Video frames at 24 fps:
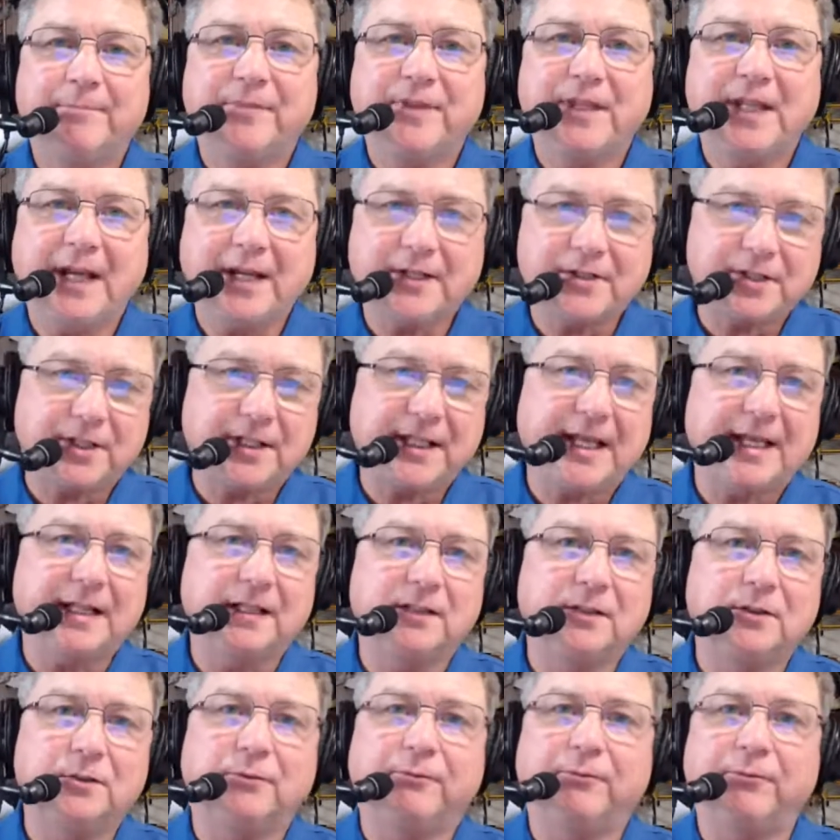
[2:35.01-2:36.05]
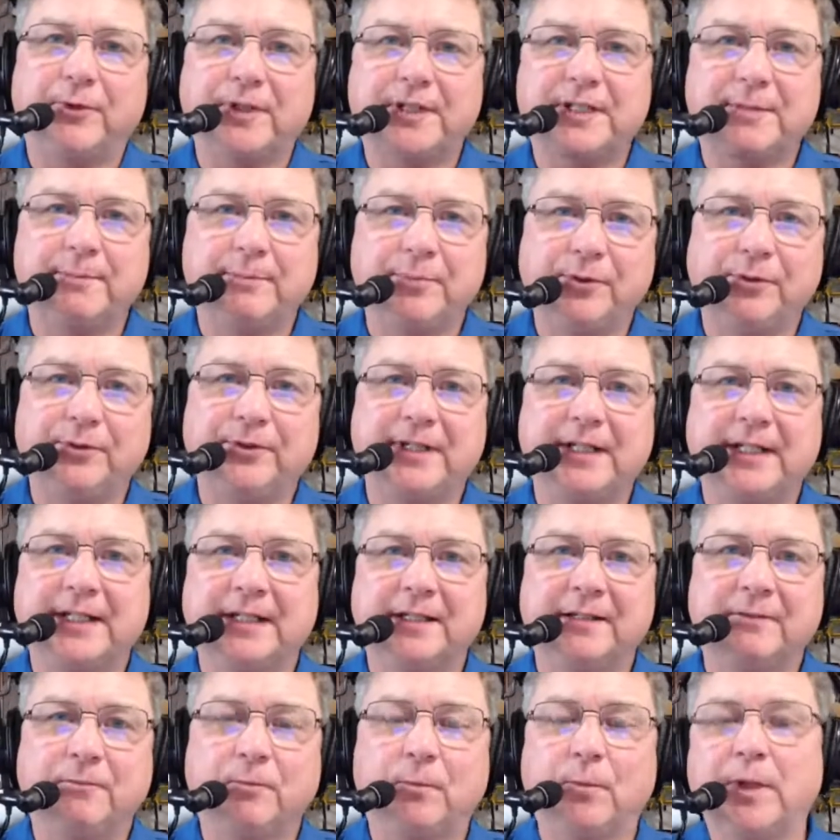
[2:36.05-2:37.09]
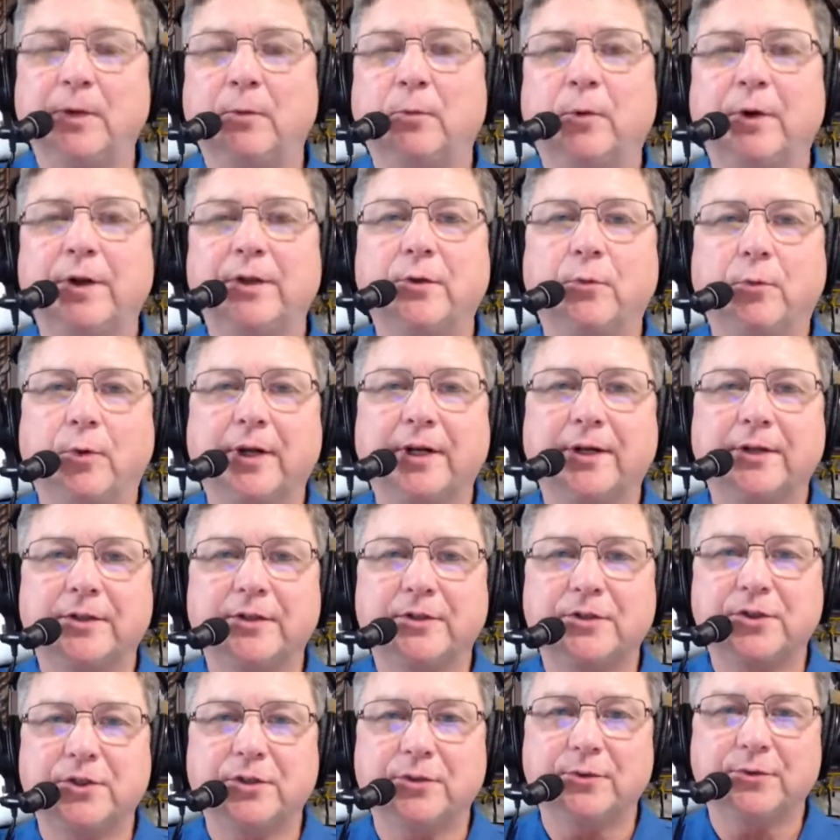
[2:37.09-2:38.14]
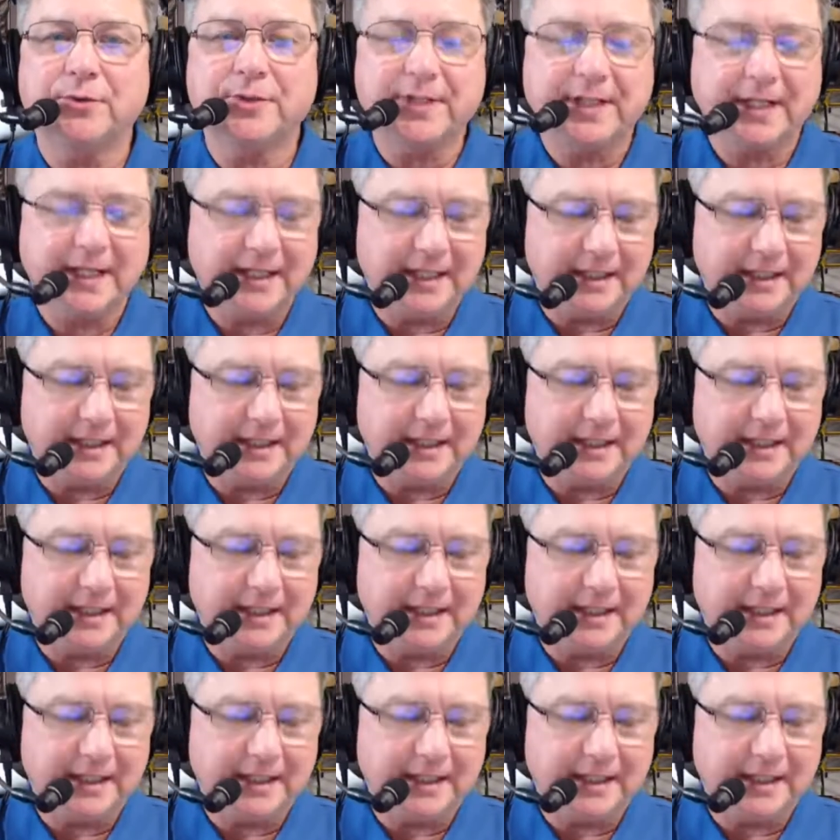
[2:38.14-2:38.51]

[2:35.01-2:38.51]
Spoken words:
you actually had a little flexibility in what you wanted to choose.